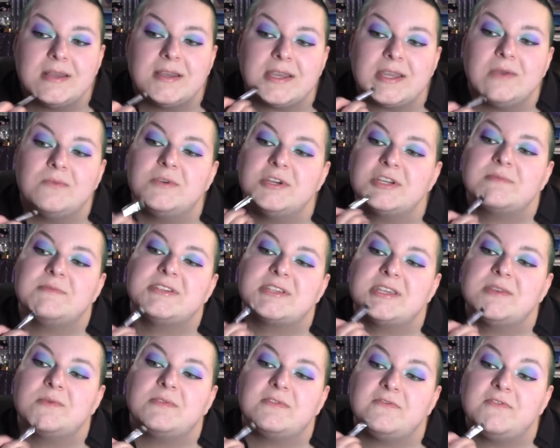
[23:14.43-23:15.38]
Like, I wish my
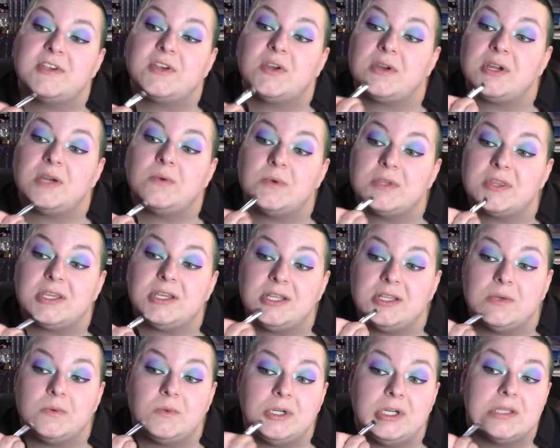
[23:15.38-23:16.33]
skin would figure out what the
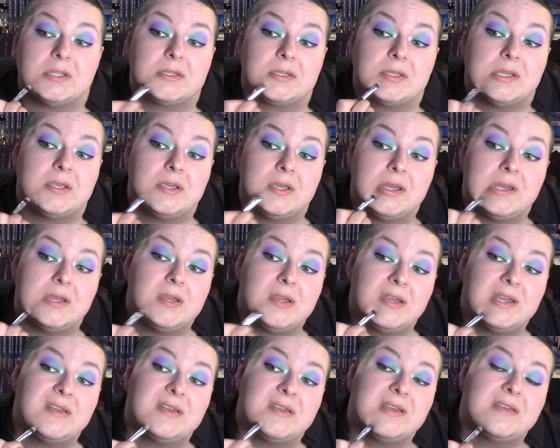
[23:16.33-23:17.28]
hell it wants.
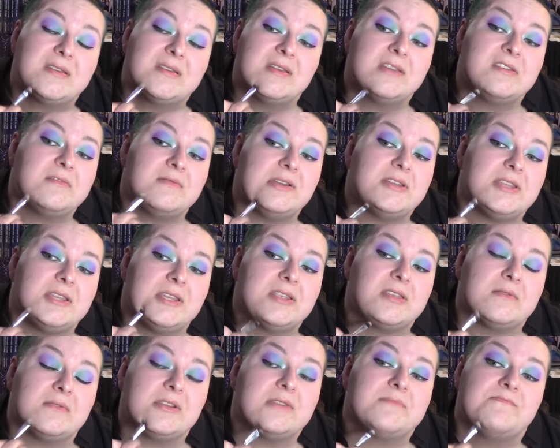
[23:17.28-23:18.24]
But
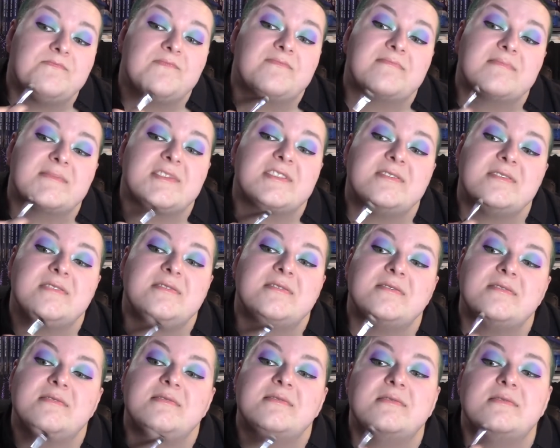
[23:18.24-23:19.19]
anyway.
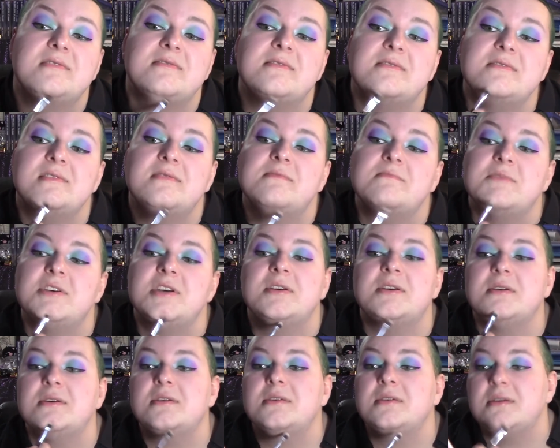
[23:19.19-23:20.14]

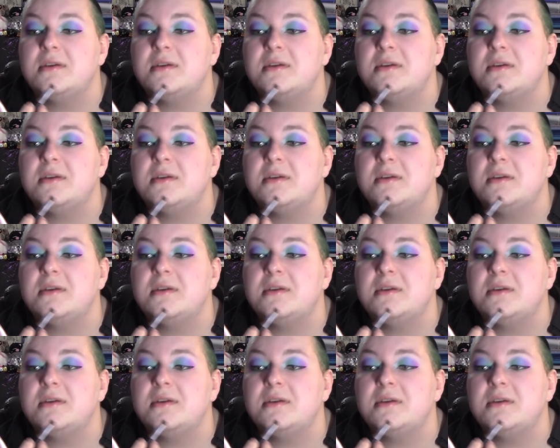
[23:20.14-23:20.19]
Um.